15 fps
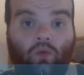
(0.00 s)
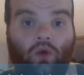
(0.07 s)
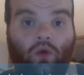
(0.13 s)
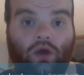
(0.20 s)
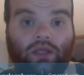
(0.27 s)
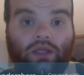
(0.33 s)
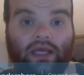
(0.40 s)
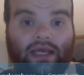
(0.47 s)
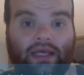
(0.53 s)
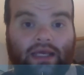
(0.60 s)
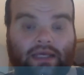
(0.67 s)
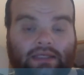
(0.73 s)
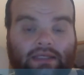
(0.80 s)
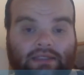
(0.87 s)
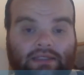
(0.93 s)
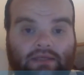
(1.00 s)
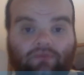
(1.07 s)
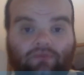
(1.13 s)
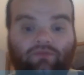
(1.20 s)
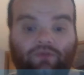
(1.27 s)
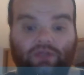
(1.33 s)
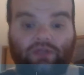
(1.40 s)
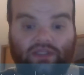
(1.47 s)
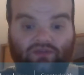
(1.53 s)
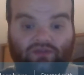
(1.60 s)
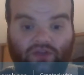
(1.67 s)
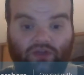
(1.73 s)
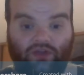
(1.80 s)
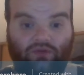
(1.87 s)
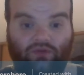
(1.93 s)
One is, for this
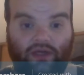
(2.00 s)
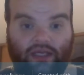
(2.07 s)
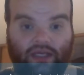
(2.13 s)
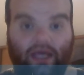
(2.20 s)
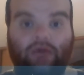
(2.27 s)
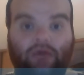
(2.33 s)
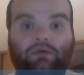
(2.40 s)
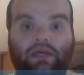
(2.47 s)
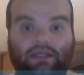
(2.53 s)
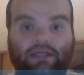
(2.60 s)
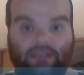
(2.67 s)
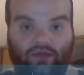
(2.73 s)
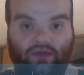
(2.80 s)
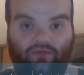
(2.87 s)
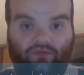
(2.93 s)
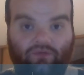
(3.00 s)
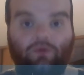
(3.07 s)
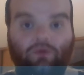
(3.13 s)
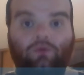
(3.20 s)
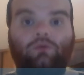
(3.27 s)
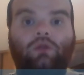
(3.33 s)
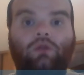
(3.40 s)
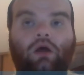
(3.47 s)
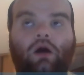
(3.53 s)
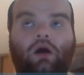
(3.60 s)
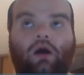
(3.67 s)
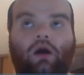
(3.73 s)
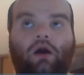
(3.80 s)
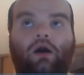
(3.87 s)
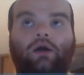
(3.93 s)
video right now, is a full
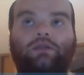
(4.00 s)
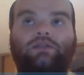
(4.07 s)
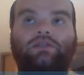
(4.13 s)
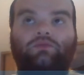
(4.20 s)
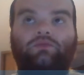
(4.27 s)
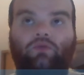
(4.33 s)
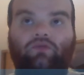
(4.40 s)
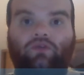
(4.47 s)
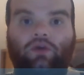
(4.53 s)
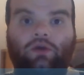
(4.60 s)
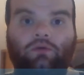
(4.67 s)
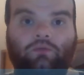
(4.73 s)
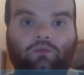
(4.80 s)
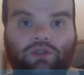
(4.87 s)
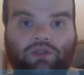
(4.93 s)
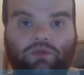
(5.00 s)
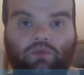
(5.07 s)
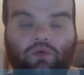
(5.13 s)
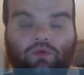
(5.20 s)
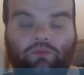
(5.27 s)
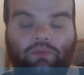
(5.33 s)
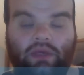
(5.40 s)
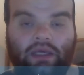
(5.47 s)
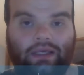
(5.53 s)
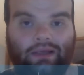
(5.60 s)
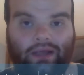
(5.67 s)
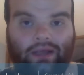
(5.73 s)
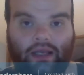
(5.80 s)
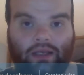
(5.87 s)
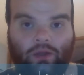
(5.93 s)
artist review, which will
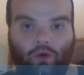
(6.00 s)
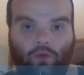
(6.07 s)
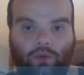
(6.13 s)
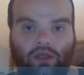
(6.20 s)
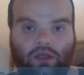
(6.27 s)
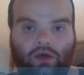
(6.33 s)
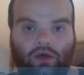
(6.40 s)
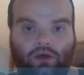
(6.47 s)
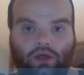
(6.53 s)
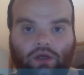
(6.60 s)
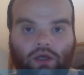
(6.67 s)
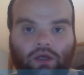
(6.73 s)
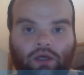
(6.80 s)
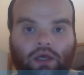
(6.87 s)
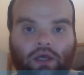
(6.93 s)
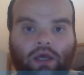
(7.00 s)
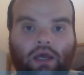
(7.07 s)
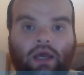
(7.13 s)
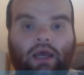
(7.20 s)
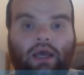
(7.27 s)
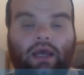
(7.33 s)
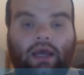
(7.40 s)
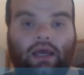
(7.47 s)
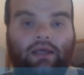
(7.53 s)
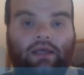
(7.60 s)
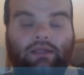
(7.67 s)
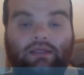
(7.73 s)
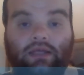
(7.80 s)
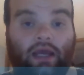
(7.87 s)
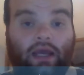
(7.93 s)
be a little bit longer.
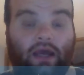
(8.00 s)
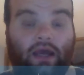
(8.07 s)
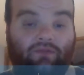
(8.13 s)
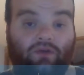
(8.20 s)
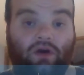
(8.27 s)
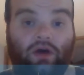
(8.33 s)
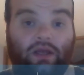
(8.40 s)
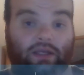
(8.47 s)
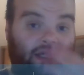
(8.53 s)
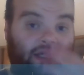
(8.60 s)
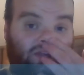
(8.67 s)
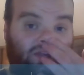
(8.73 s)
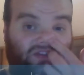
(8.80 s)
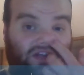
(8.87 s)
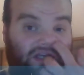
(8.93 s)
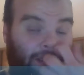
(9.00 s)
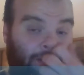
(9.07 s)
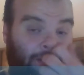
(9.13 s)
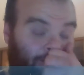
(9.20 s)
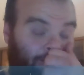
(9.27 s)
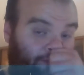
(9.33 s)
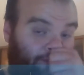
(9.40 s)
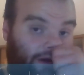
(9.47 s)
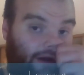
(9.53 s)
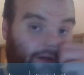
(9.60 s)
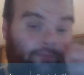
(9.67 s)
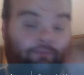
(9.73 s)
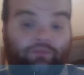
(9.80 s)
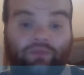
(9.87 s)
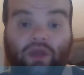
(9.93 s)
And I have got a next video
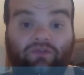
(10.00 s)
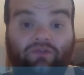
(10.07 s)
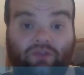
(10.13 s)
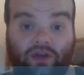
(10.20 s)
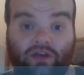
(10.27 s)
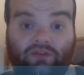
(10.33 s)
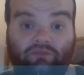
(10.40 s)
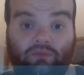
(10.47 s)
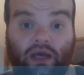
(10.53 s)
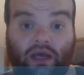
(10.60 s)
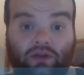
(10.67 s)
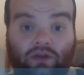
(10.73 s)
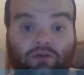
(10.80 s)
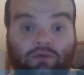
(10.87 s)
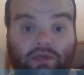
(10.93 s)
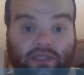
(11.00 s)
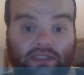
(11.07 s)
from a friend of mine who